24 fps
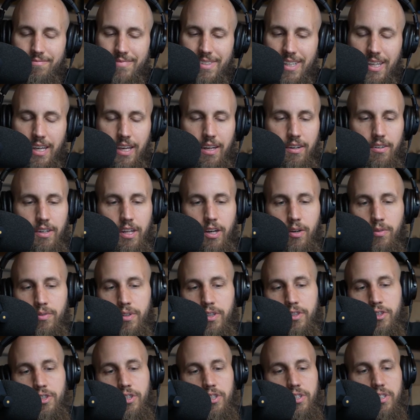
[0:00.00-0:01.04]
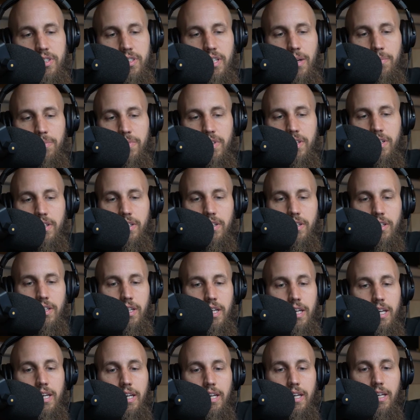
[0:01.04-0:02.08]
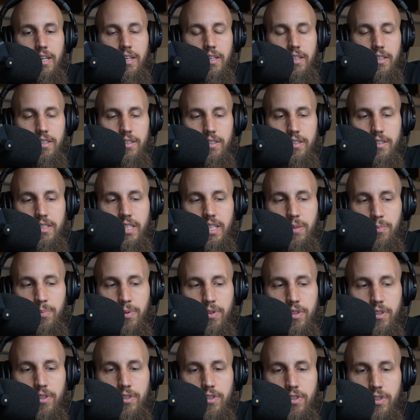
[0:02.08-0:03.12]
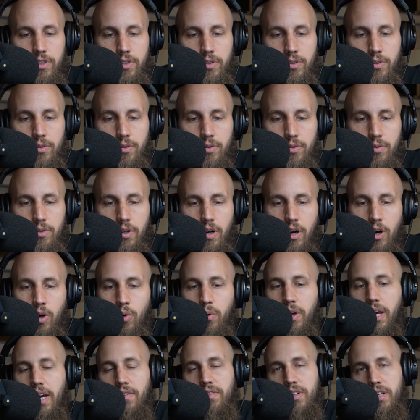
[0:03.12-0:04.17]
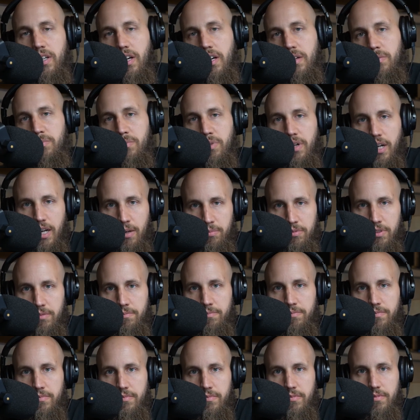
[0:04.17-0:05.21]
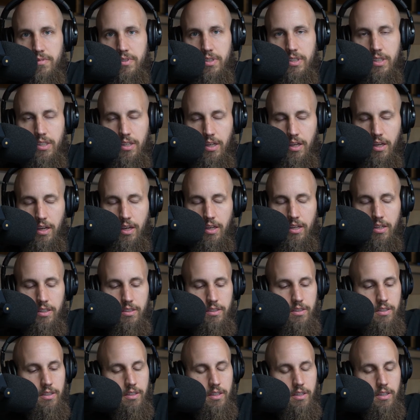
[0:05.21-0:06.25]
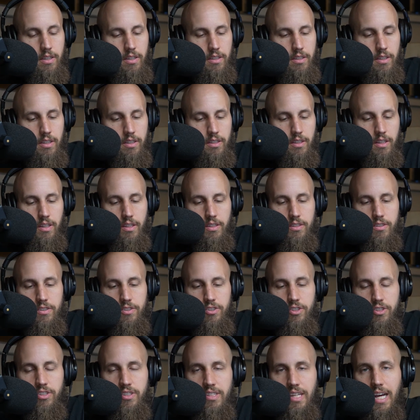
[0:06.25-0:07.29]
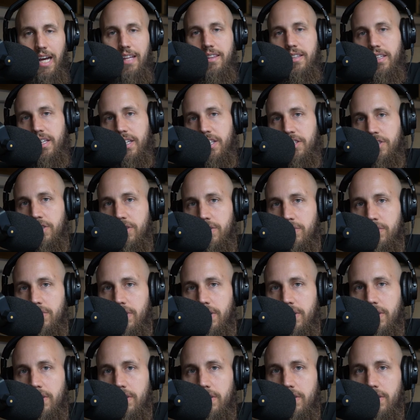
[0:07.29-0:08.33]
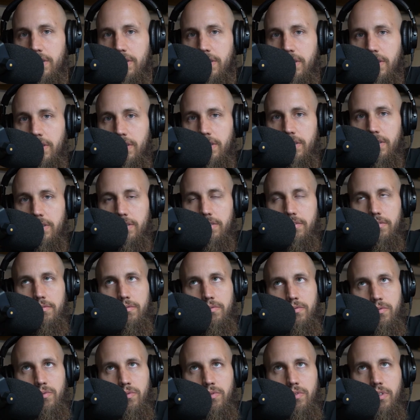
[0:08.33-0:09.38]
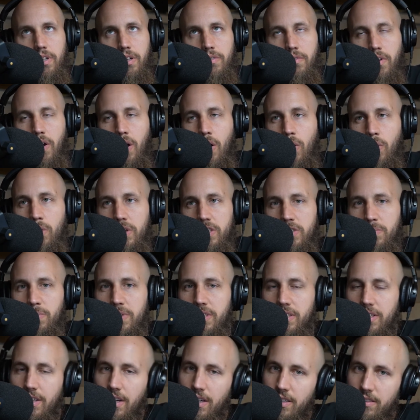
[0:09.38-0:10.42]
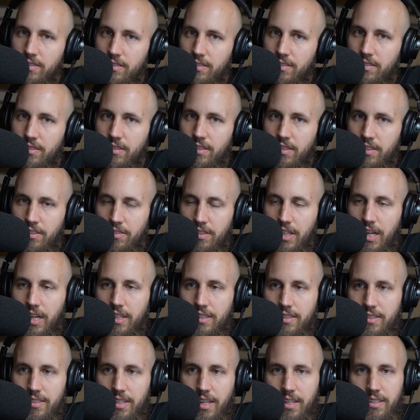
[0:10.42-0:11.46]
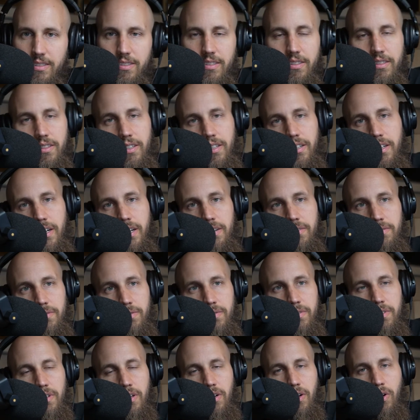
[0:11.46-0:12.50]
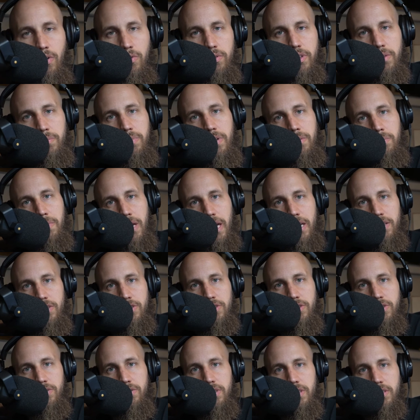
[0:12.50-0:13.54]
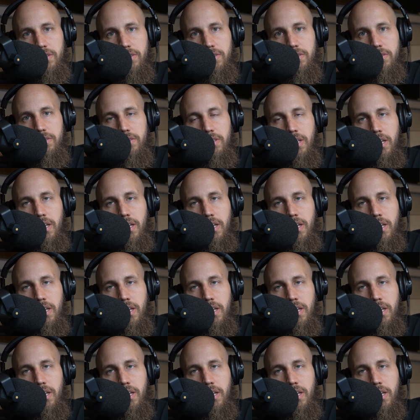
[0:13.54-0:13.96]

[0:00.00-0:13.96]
I don't know. There's just something deeper to, oh, we have a gun problem. It's just not the issue. There have always been guns in the United States, and there have only been mass shootings